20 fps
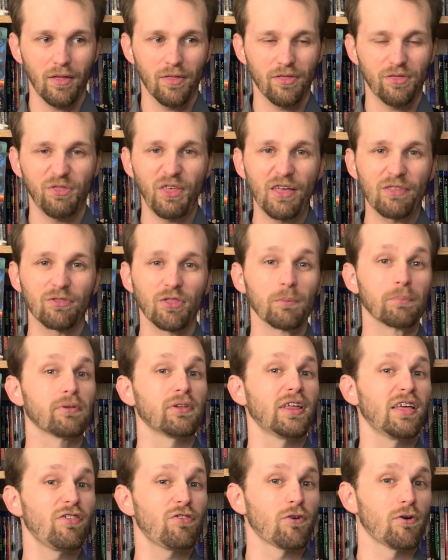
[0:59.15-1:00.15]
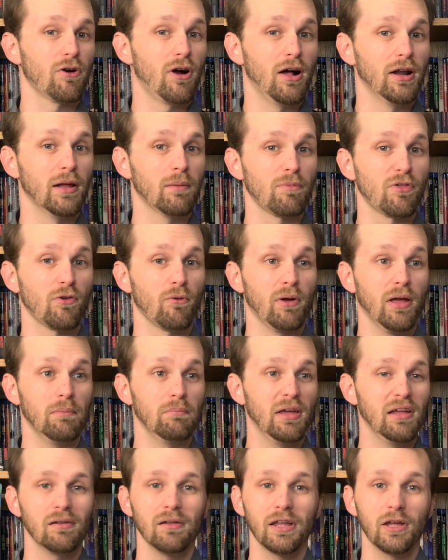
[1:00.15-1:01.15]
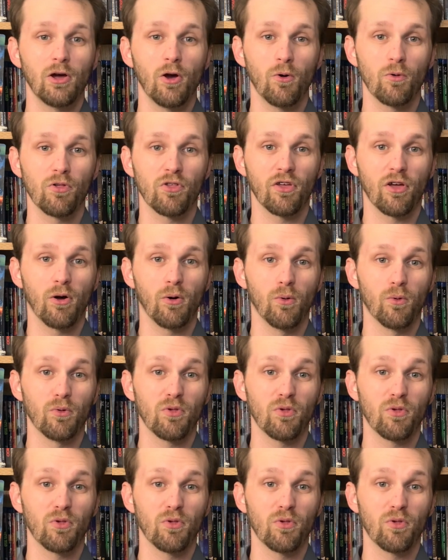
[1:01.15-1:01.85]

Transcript: think the police are on him, so he immediately goes to go